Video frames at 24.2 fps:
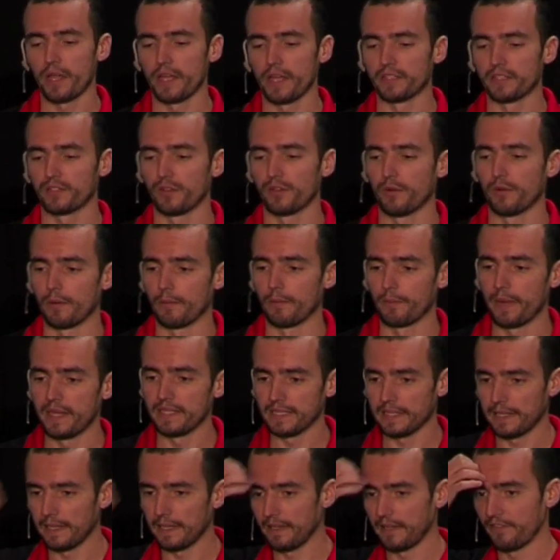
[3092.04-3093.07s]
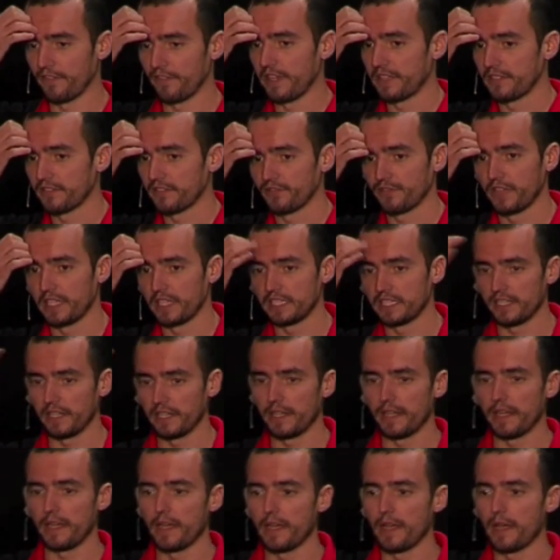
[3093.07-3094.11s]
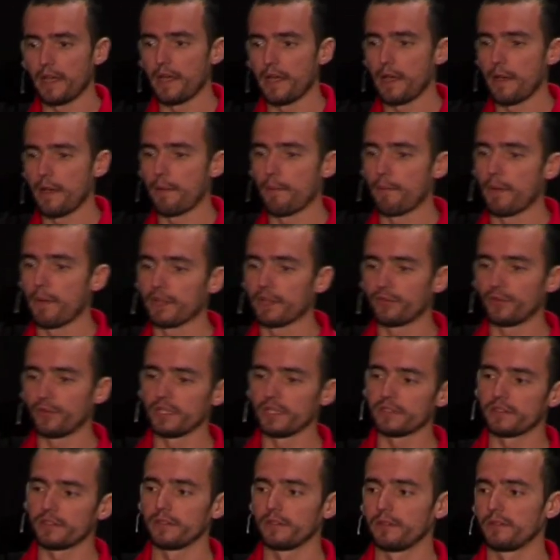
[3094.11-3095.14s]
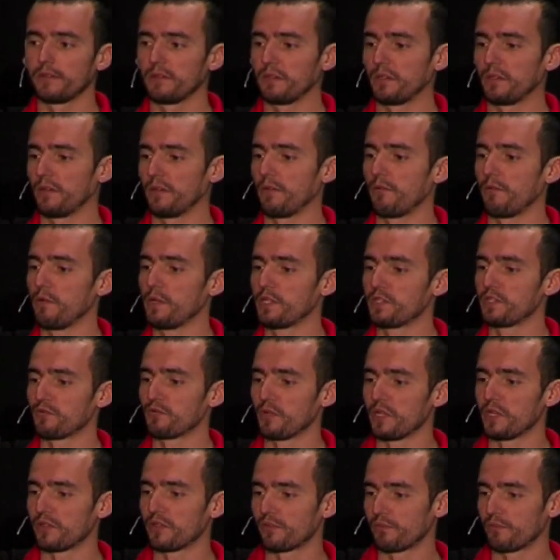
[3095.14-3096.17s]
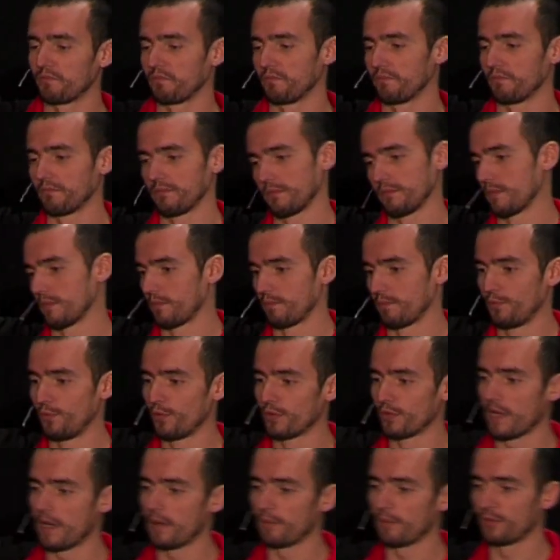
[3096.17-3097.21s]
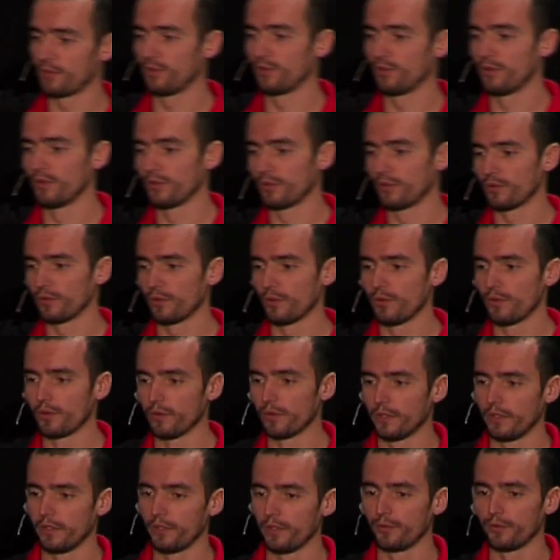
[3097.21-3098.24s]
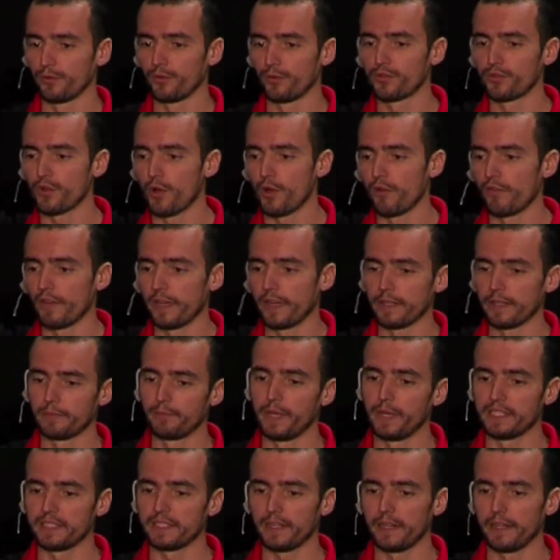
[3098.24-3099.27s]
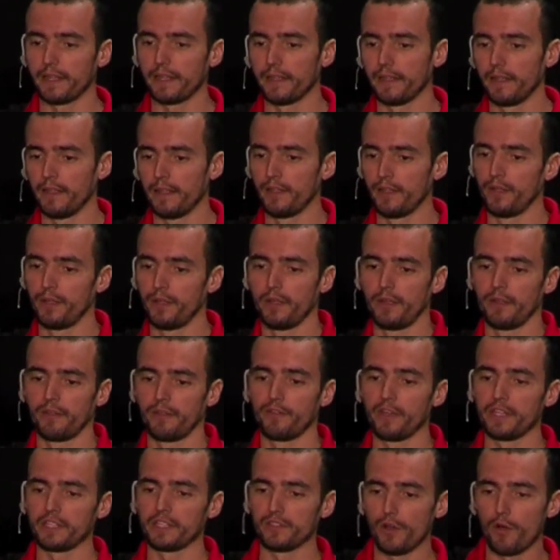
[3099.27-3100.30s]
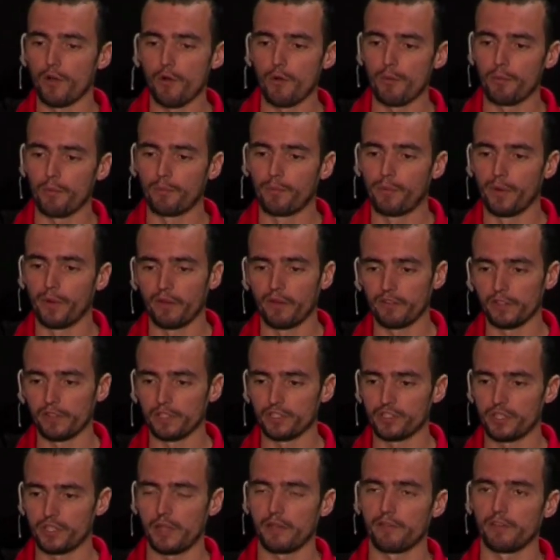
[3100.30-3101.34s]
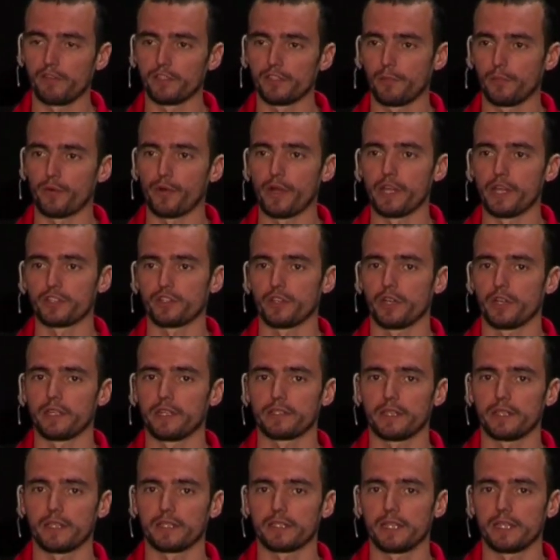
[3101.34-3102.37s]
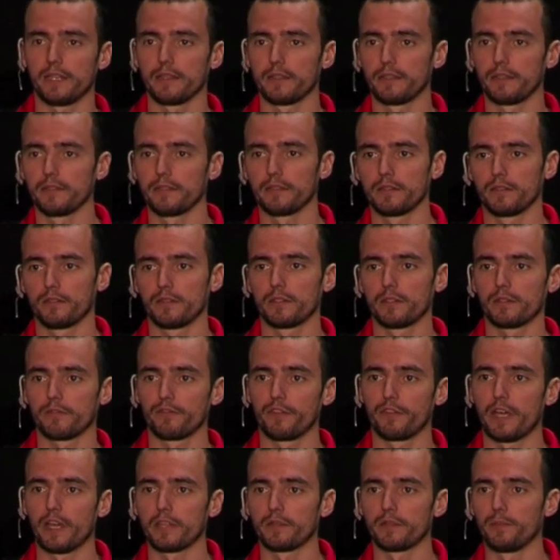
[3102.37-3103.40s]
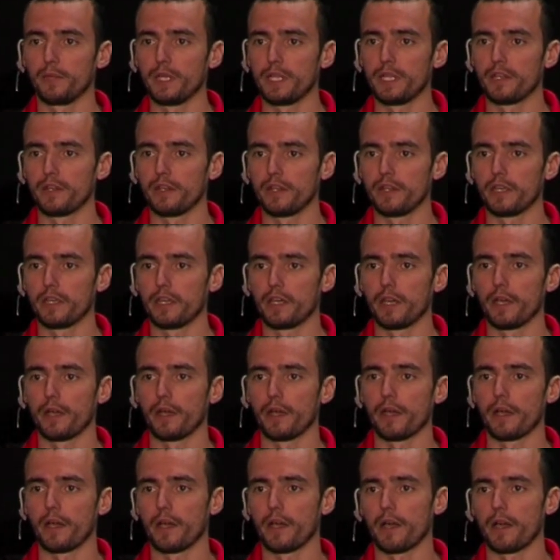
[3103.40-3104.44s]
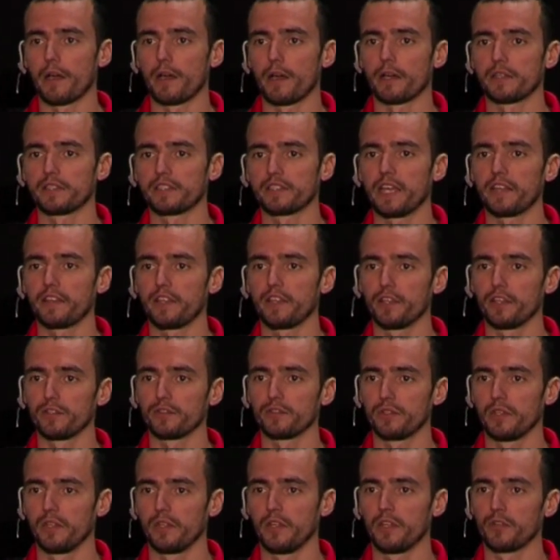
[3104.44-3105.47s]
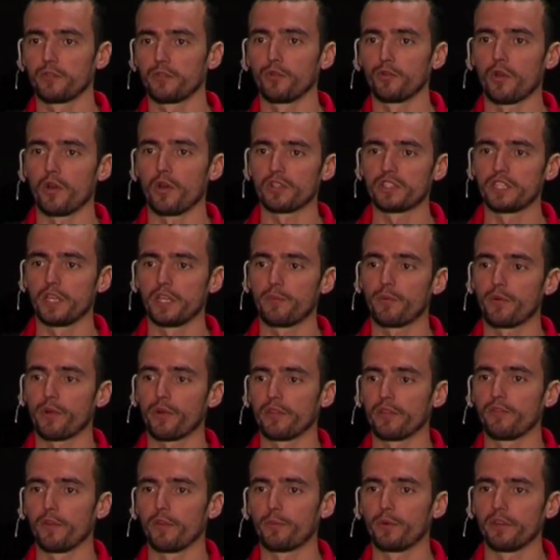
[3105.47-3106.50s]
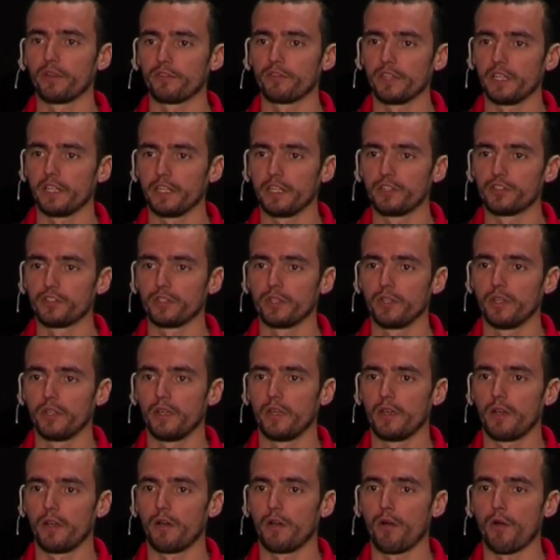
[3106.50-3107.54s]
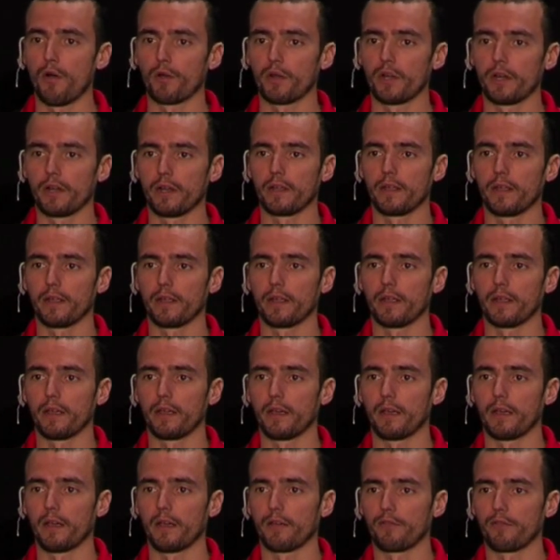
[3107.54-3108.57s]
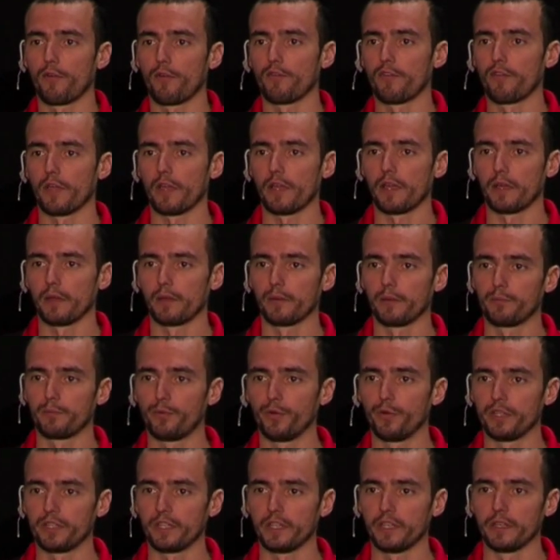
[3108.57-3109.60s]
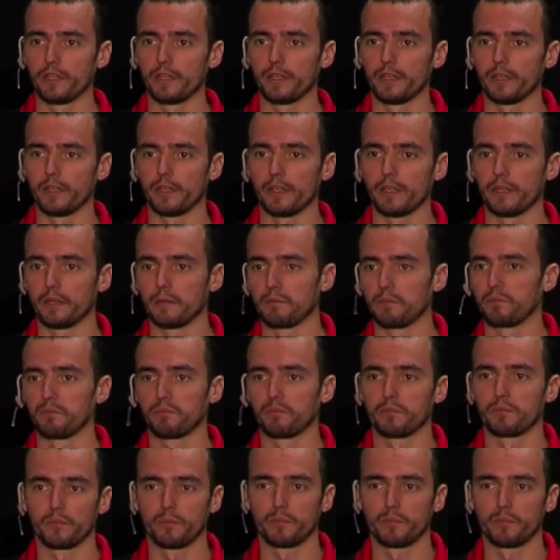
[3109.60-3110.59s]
OK, so basically, that, that's a matrix which we put up to, to to show that basically there is no privilege level separation. As I said, the admin uh, settings do not separate the privilege on, uh, for the printing uh,